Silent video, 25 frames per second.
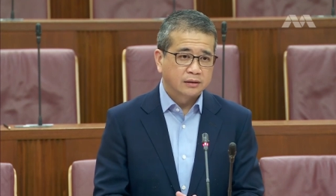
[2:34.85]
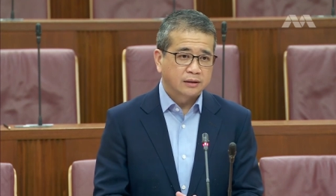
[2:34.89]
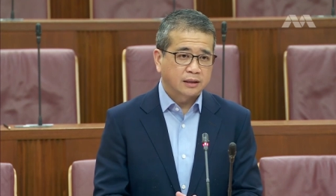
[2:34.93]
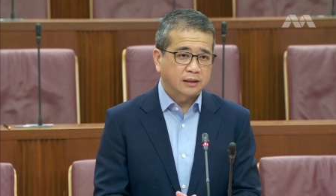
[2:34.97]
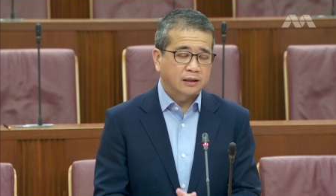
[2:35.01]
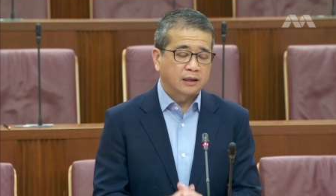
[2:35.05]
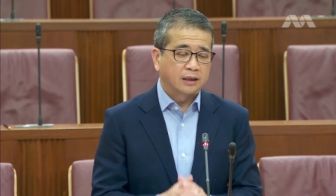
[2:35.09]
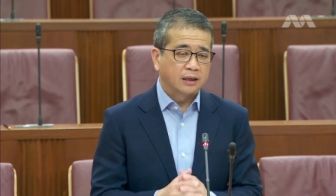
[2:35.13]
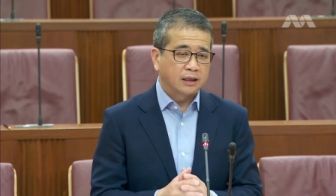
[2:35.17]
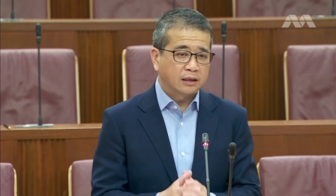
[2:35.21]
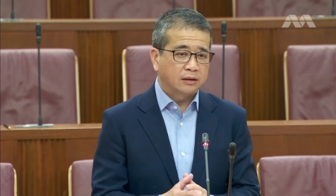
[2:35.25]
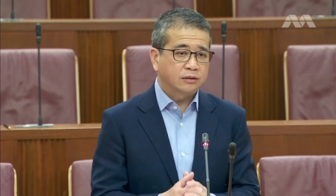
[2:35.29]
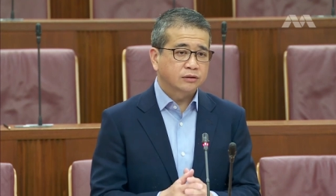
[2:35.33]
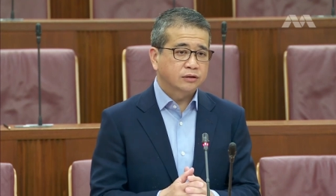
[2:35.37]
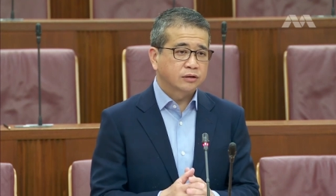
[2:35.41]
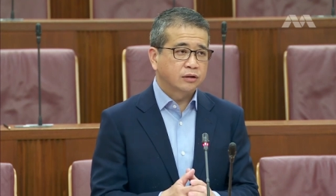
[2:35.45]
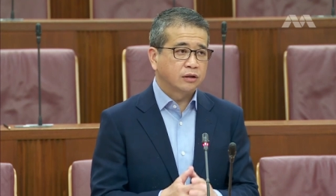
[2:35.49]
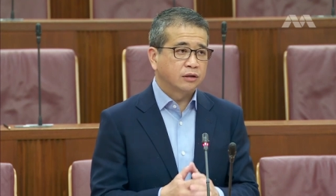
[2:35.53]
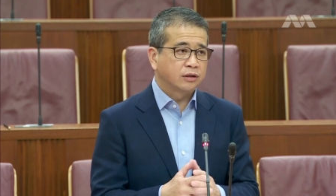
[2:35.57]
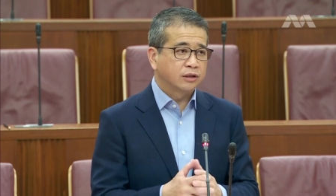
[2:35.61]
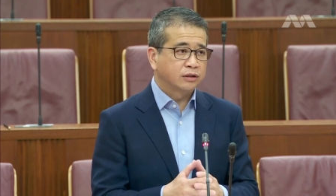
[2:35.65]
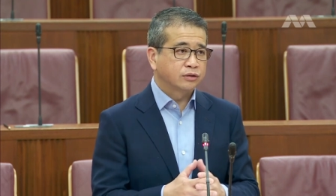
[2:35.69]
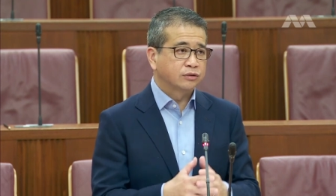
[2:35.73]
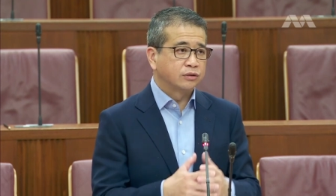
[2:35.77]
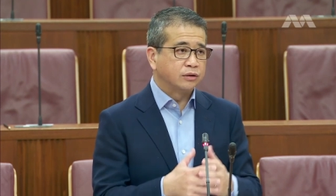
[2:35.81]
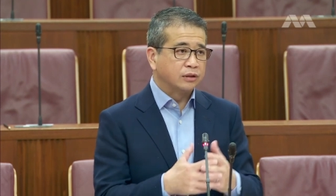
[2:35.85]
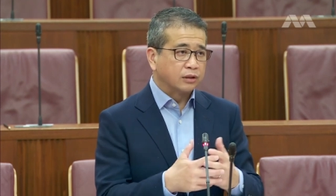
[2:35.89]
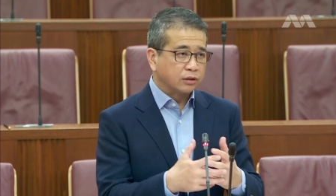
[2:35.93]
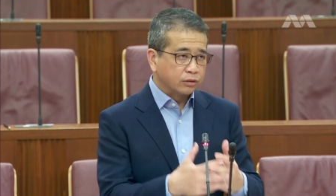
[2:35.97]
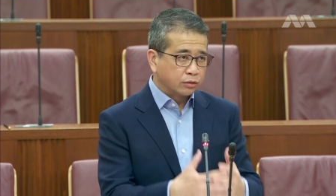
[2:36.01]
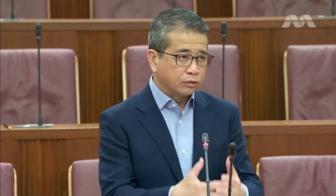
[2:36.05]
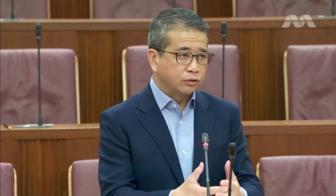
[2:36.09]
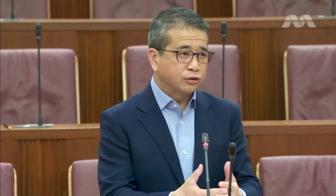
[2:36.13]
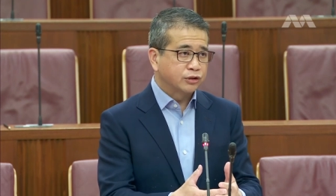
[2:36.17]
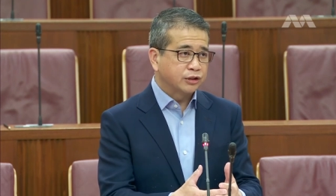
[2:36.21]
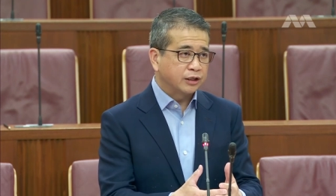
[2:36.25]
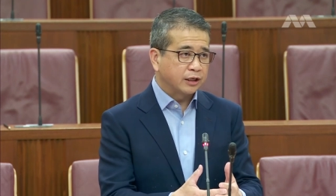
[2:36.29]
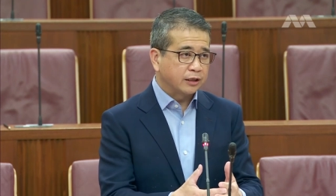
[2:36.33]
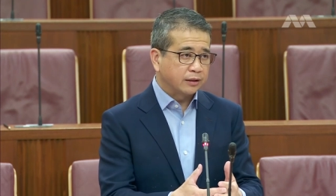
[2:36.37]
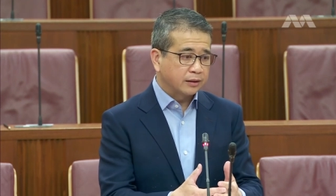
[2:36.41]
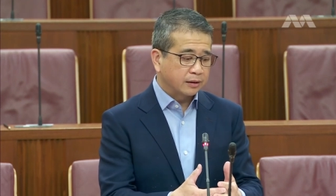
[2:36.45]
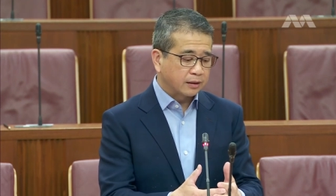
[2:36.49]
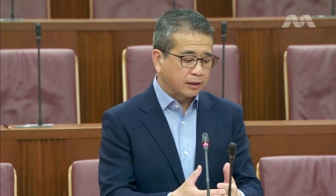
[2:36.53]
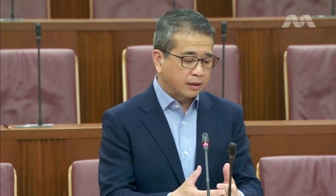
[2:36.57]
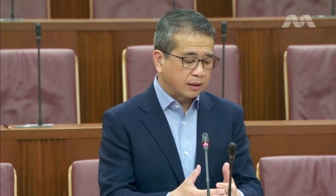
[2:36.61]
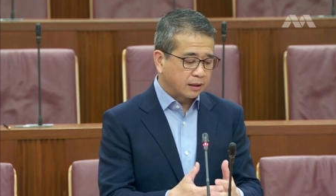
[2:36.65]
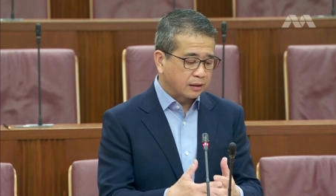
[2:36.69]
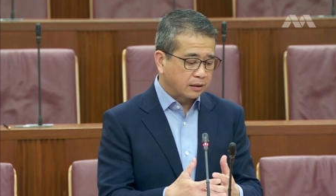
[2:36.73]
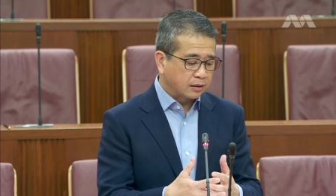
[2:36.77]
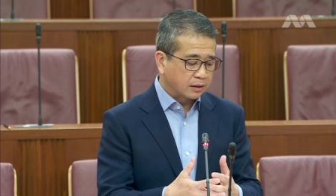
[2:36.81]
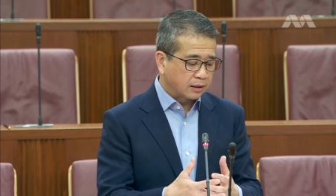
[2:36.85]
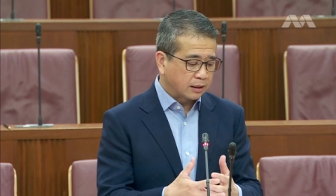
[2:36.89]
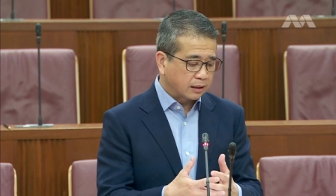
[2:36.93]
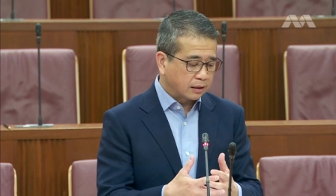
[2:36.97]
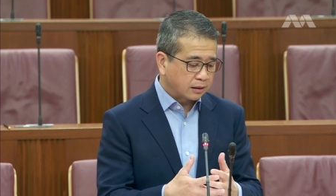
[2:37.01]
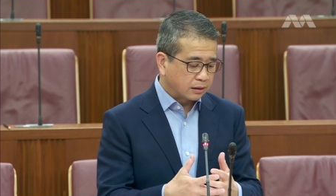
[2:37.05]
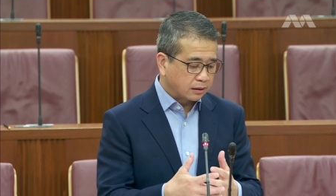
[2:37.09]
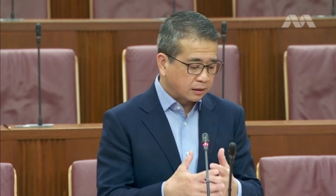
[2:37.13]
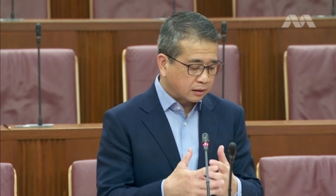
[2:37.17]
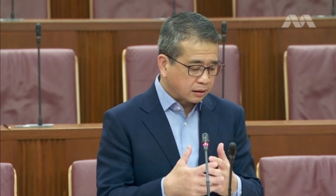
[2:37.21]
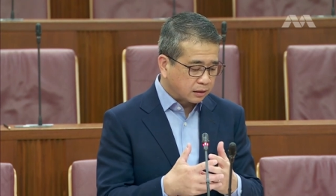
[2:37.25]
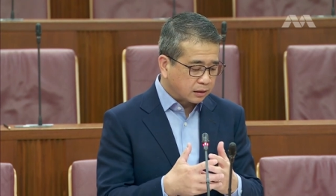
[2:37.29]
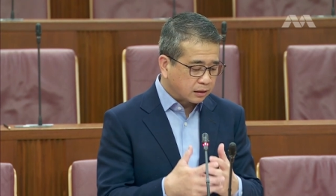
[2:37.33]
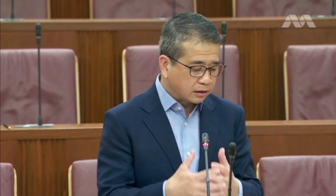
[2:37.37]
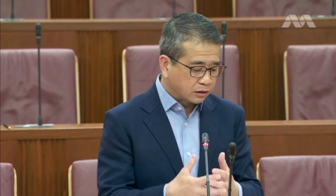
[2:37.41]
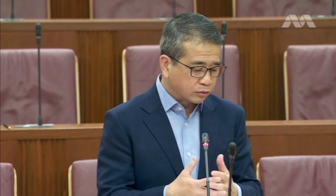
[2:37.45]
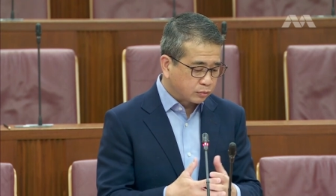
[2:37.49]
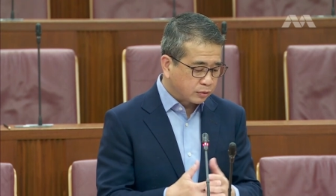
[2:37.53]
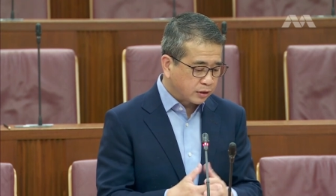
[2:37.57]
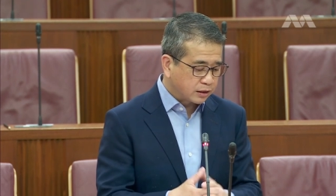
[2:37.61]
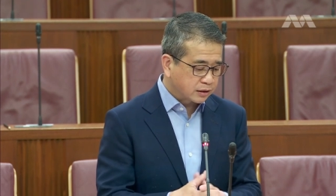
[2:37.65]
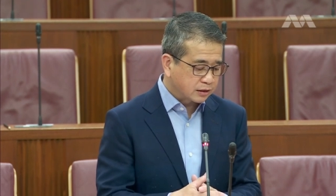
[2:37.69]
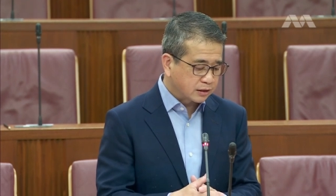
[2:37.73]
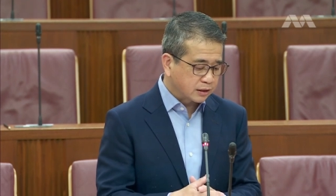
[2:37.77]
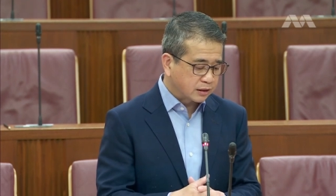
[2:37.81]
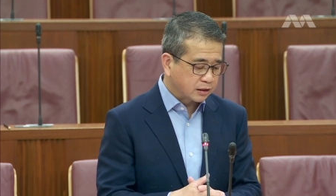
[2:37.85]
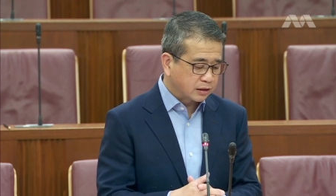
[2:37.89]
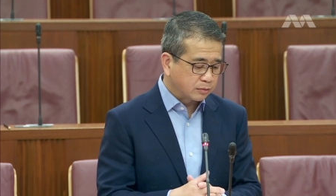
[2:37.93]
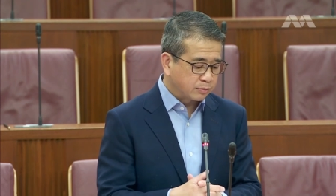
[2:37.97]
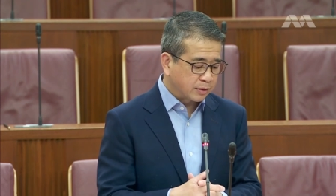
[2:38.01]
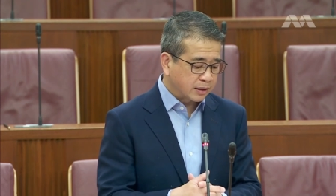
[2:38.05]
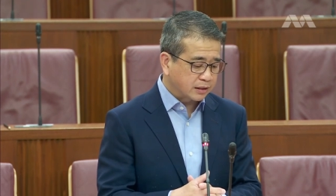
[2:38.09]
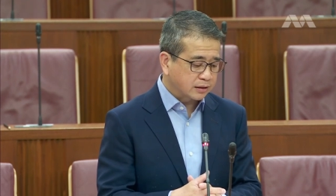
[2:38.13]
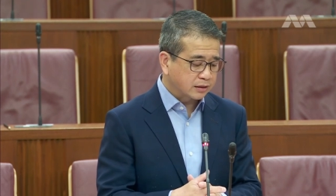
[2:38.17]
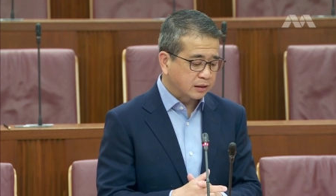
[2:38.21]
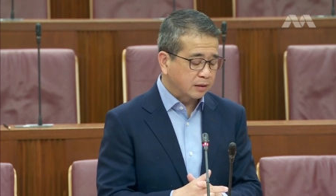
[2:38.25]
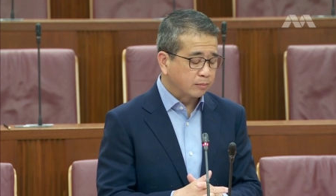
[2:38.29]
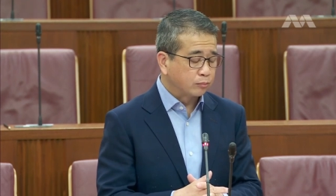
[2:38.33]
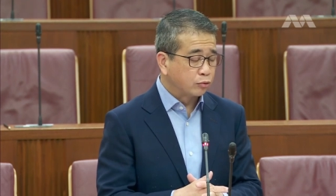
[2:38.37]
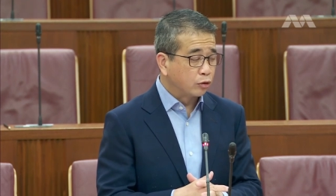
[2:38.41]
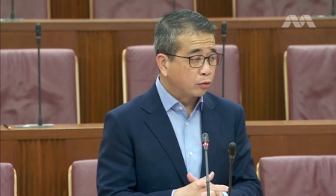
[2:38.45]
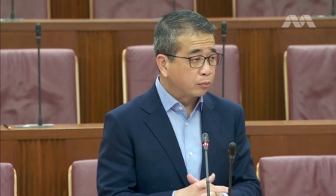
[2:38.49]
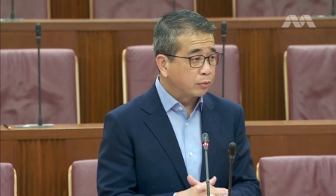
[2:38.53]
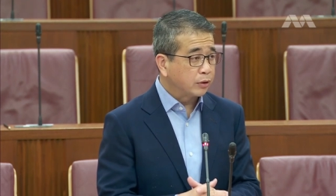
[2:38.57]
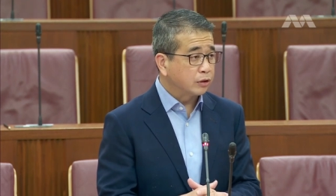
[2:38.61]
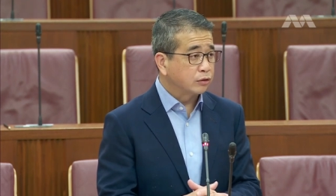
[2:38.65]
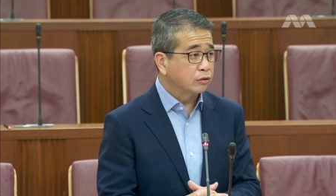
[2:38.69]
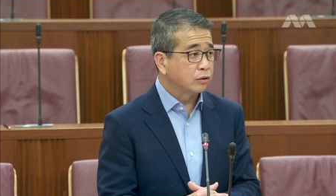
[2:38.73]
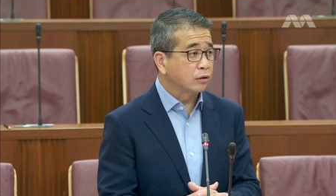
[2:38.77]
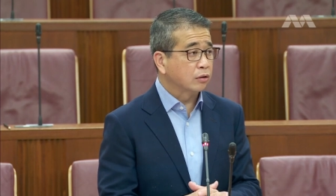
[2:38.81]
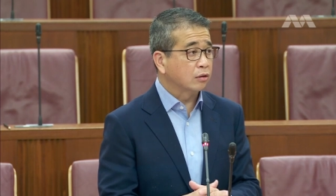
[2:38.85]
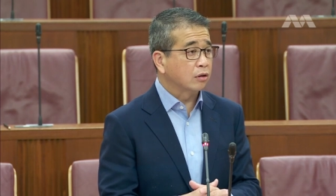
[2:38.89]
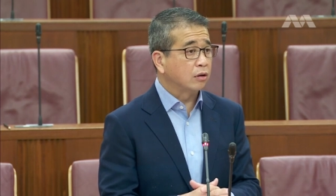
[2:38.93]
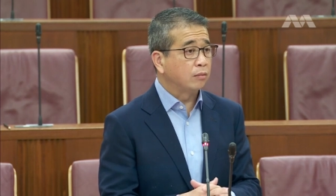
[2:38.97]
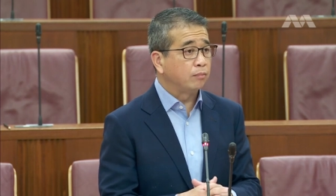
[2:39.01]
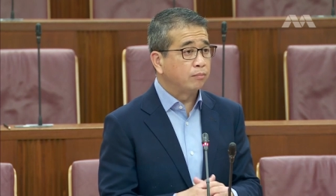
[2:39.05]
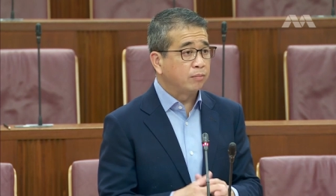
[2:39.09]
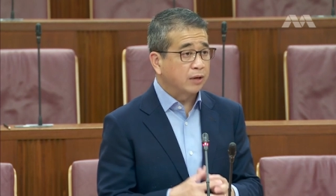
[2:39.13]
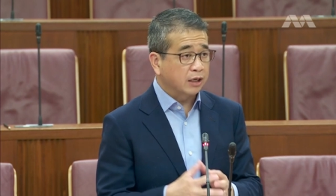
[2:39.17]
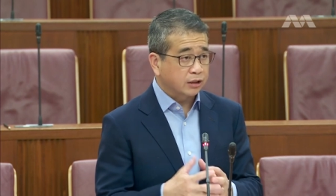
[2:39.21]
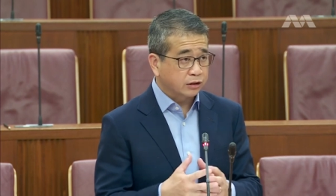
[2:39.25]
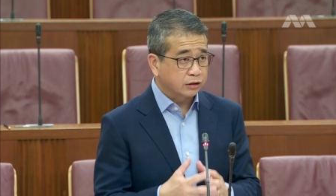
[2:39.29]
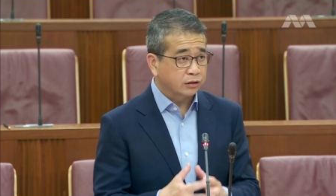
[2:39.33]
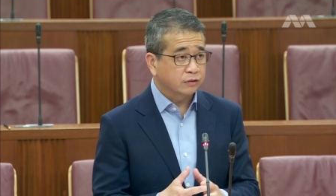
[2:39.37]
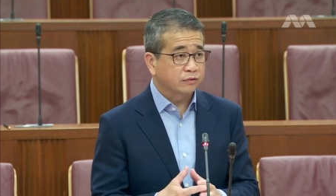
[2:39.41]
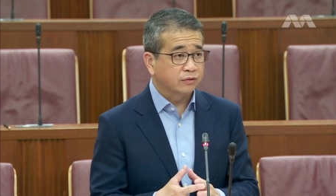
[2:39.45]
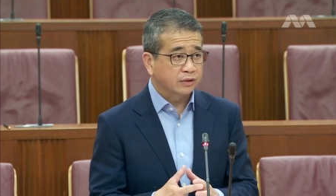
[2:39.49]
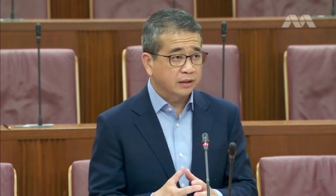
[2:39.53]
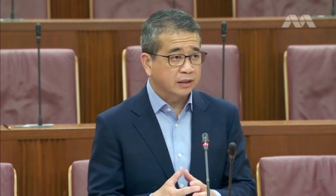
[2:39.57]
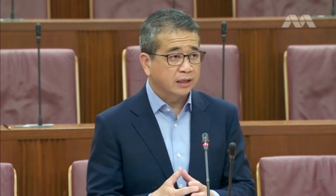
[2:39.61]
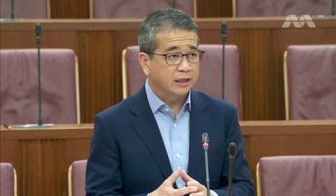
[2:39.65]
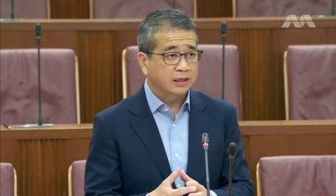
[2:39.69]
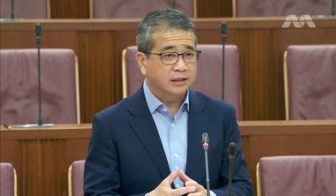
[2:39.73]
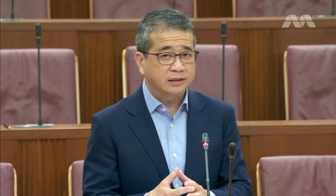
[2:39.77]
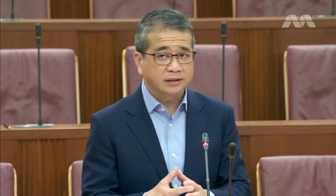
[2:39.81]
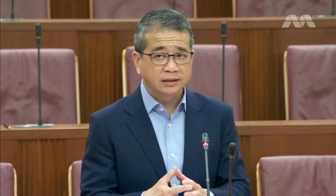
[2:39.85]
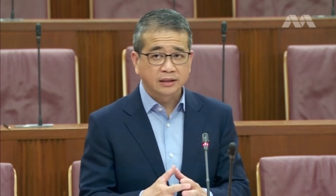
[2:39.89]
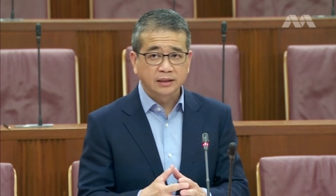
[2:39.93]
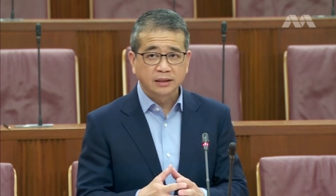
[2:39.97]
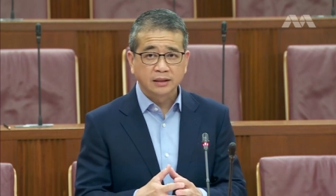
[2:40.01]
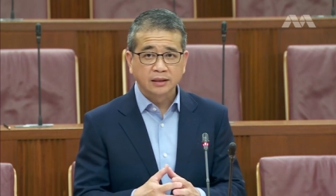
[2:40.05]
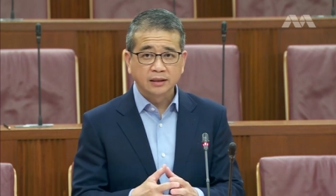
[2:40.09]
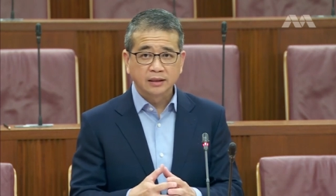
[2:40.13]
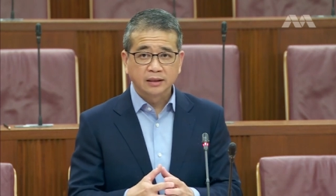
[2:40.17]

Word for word: that allows lawyers to negotiate and that, in his words, is best appropriate to the complexion of the case.